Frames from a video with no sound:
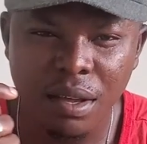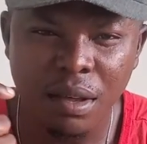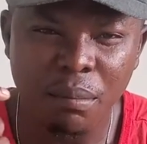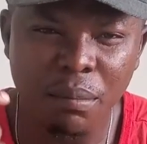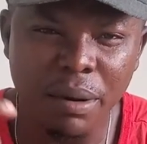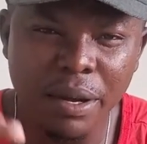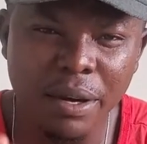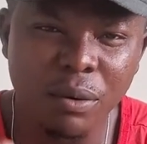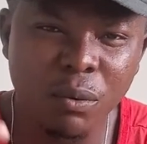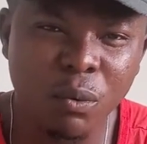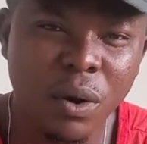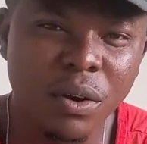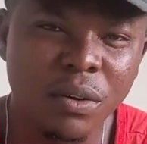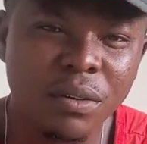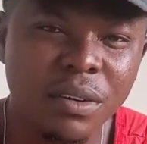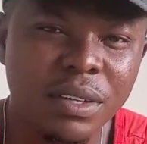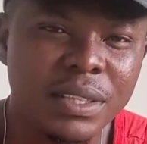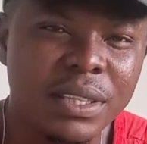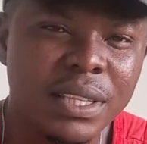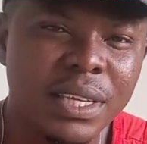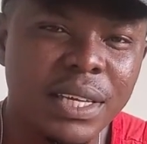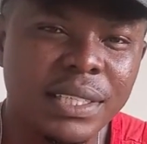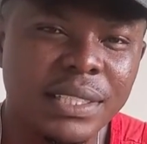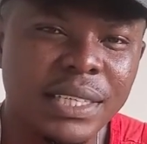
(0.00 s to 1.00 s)
But one of the
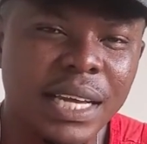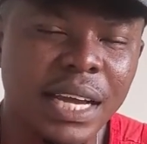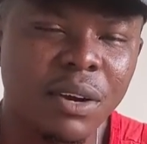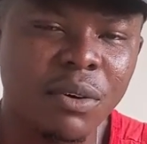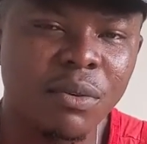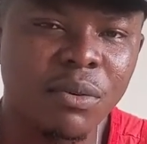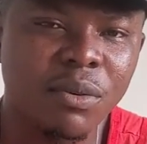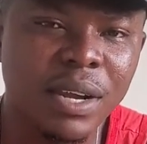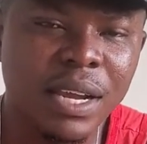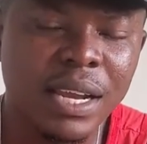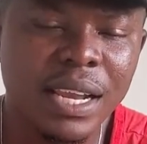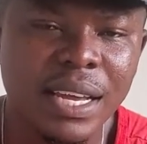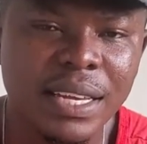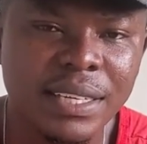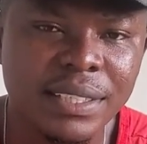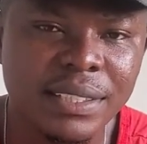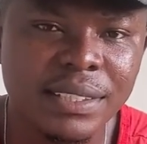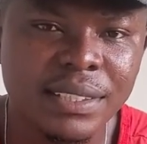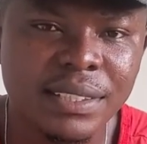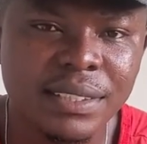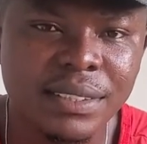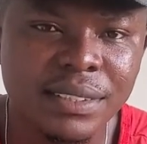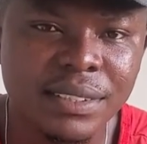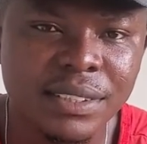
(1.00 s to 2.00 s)
things I
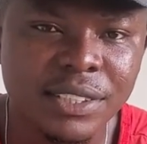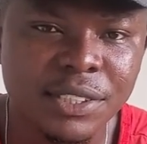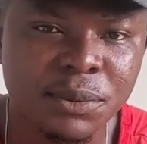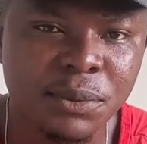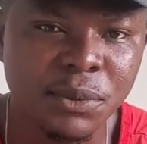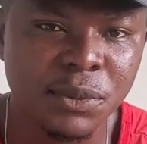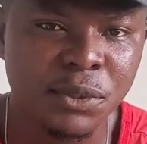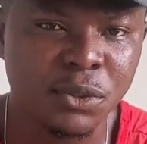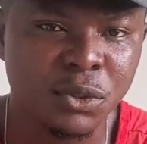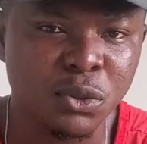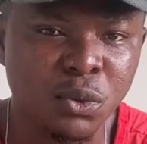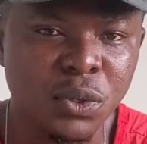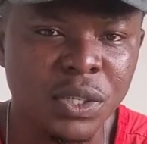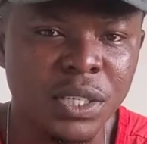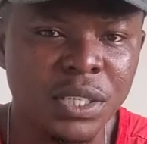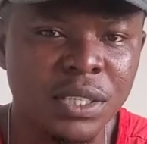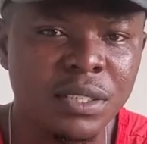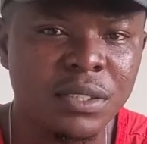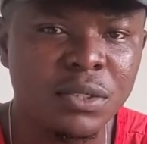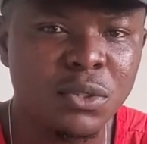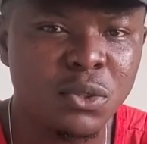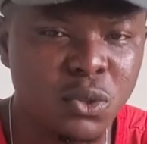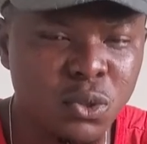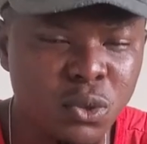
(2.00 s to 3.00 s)
realized she was
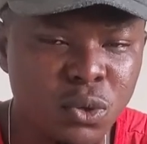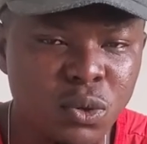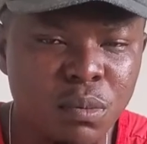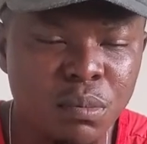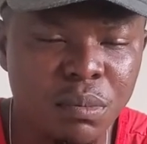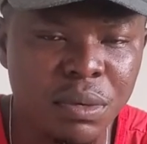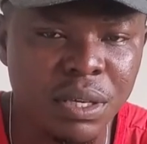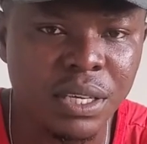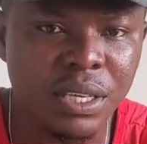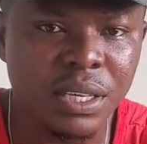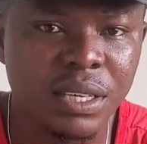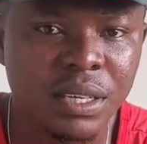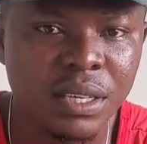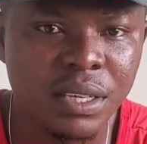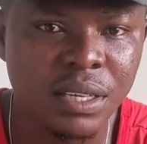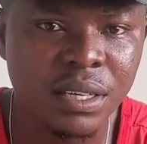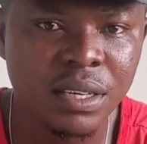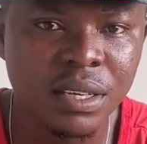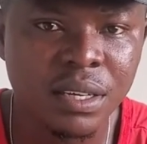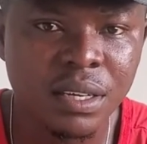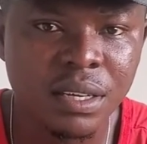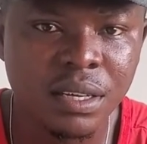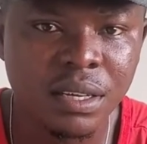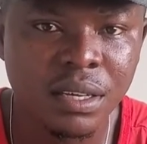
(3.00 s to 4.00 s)
doing to me
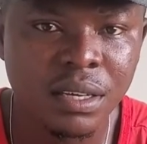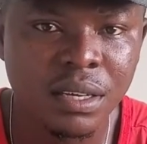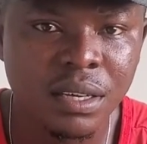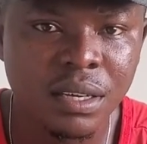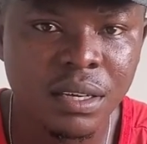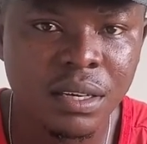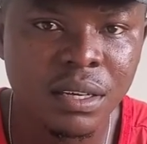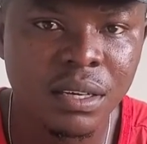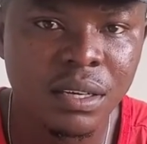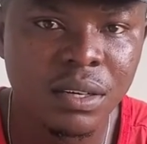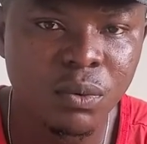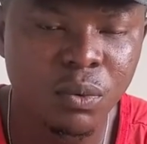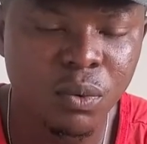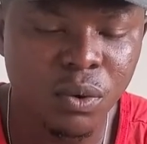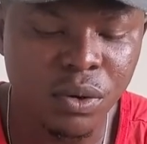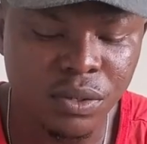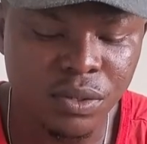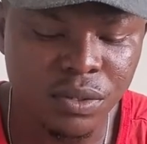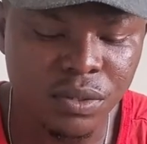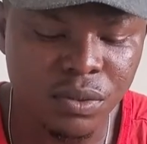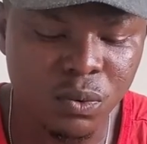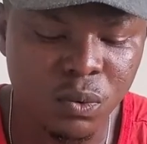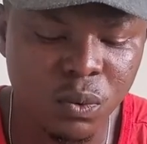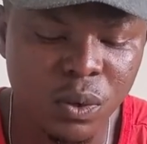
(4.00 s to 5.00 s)

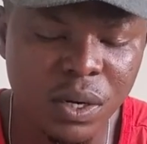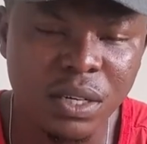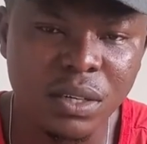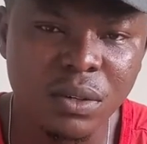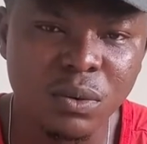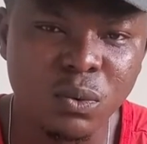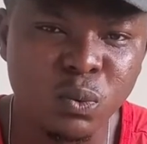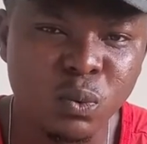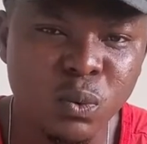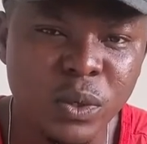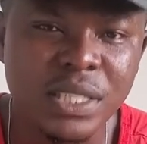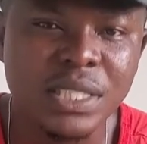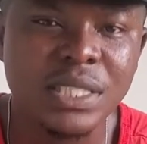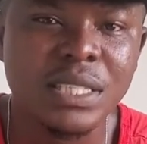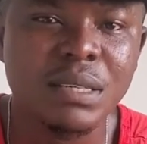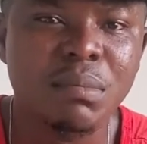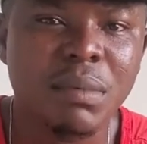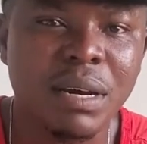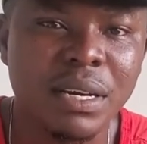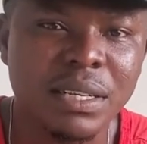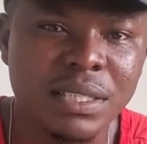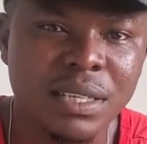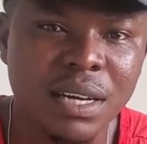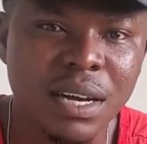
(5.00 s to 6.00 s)
was, one, wasting
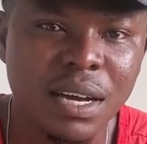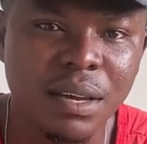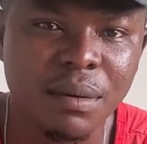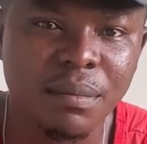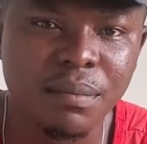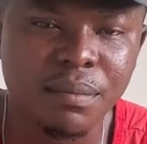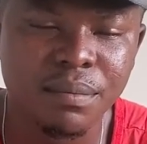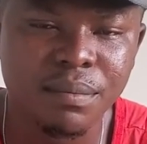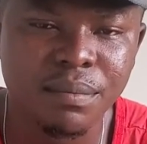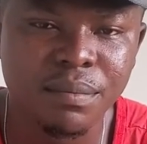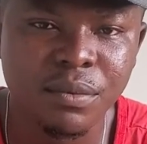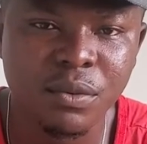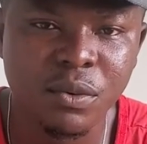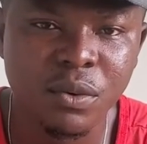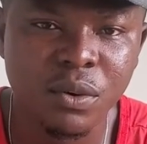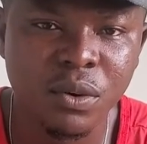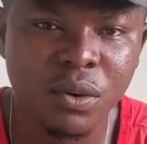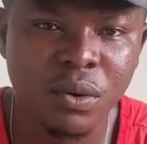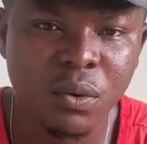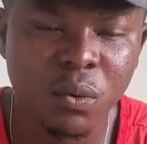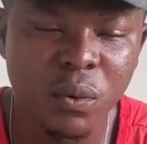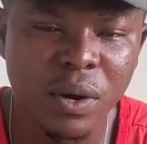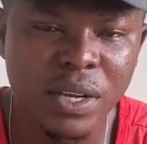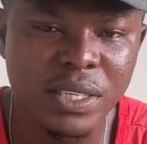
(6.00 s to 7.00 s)
my time.
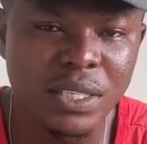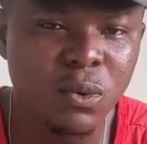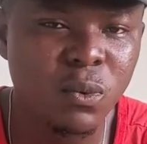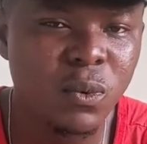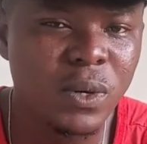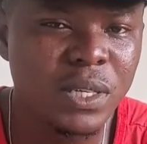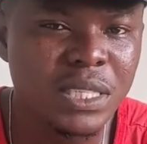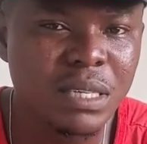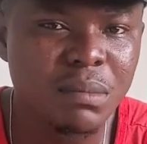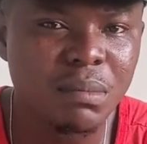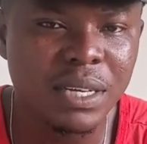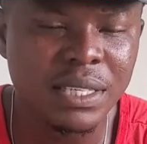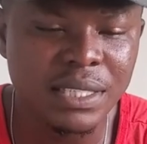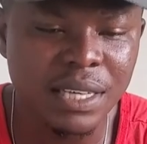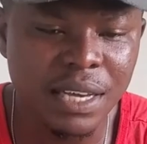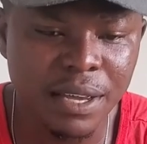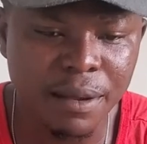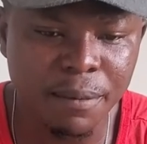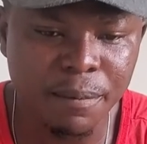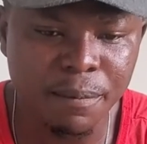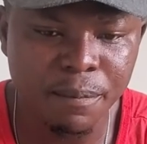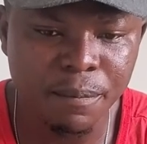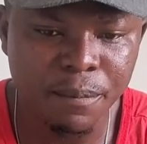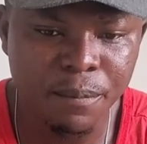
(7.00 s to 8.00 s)
When I say wasting my
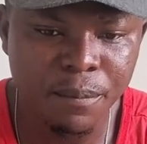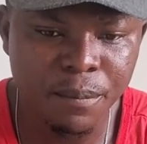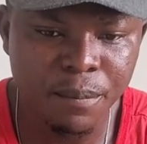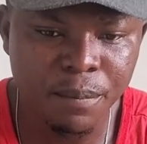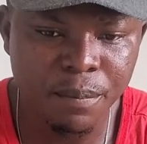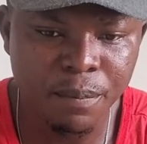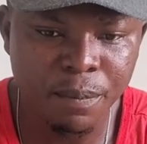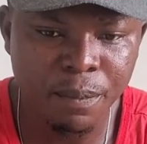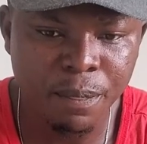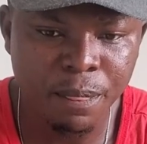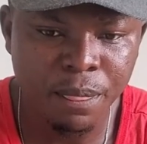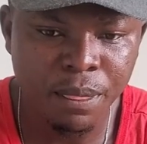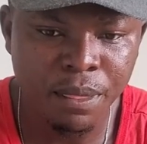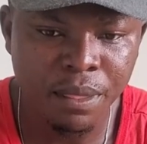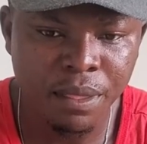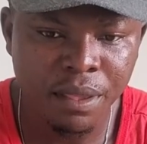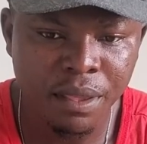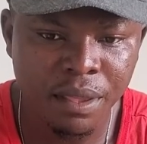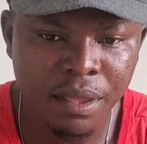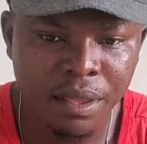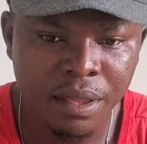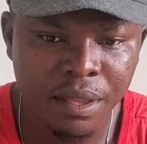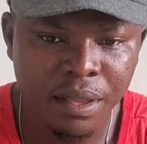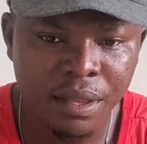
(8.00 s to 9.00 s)
time,
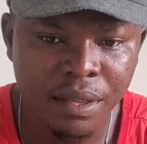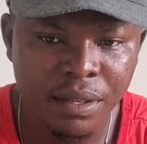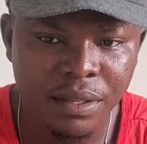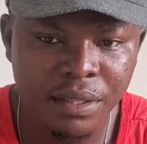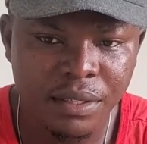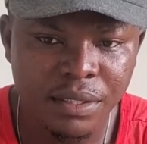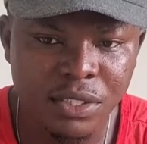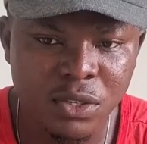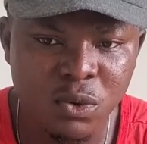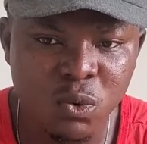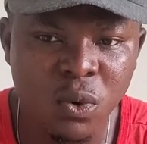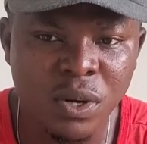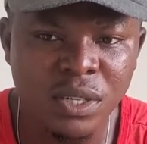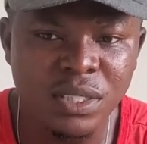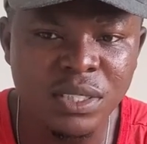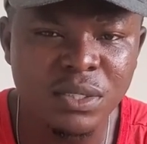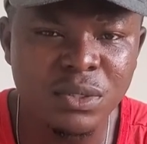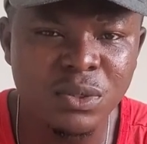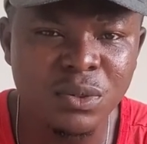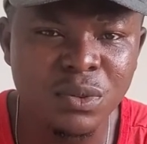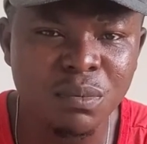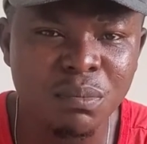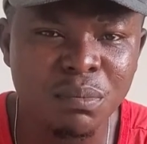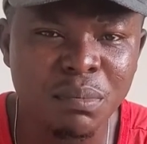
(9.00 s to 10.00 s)
she
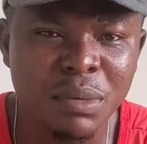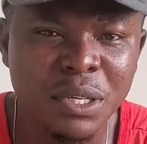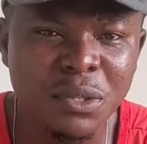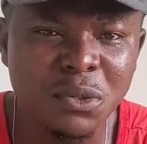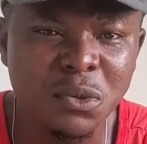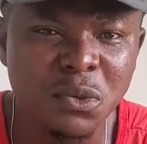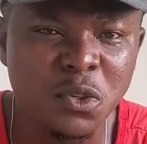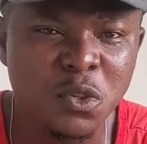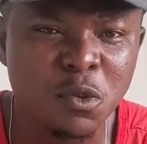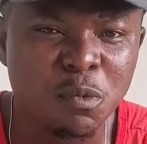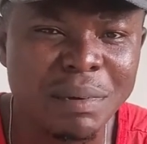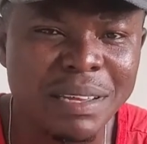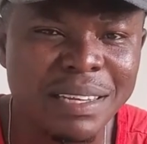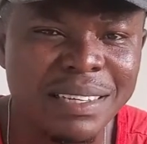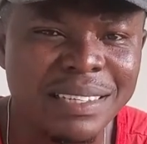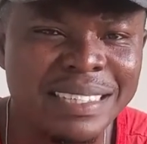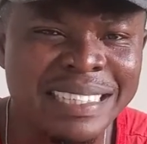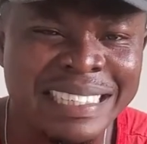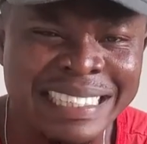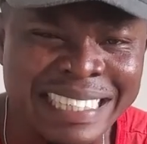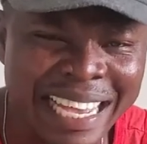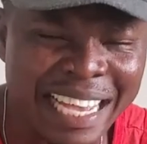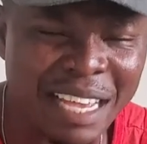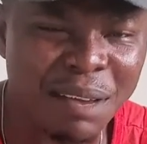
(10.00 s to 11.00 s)
wanted me to
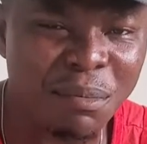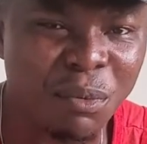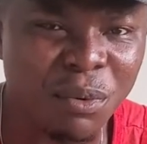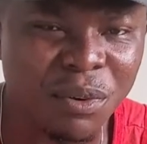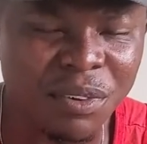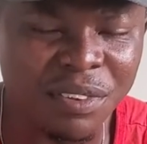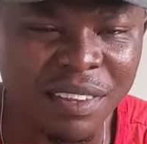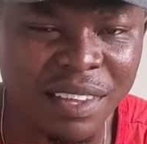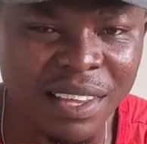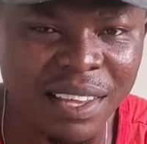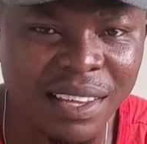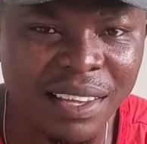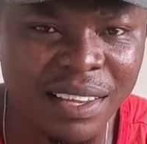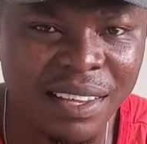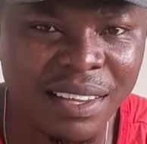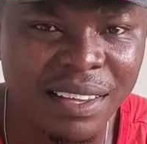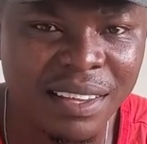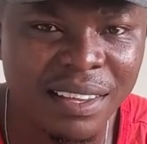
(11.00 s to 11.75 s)
spend time with her,